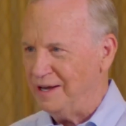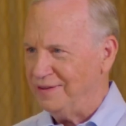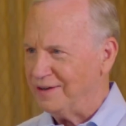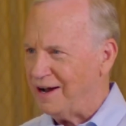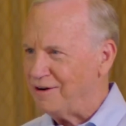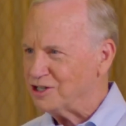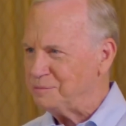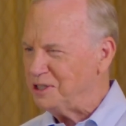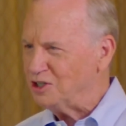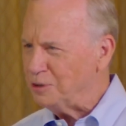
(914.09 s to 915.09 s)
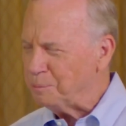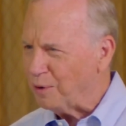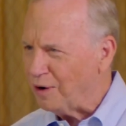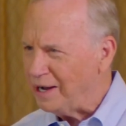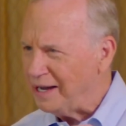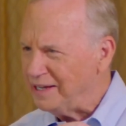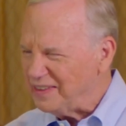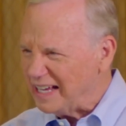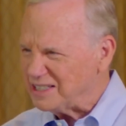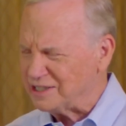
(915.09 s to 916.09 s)
The congressman could buy
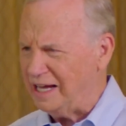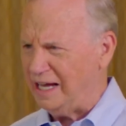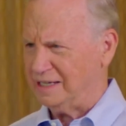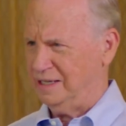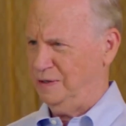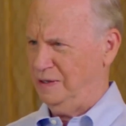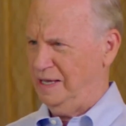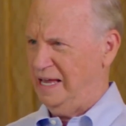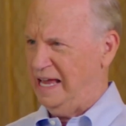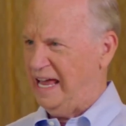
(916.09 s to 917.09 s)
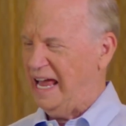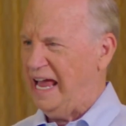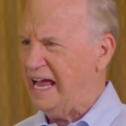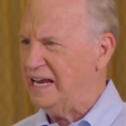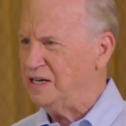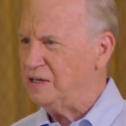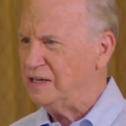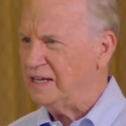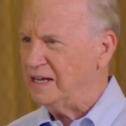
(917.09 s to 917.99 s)
that stock. And,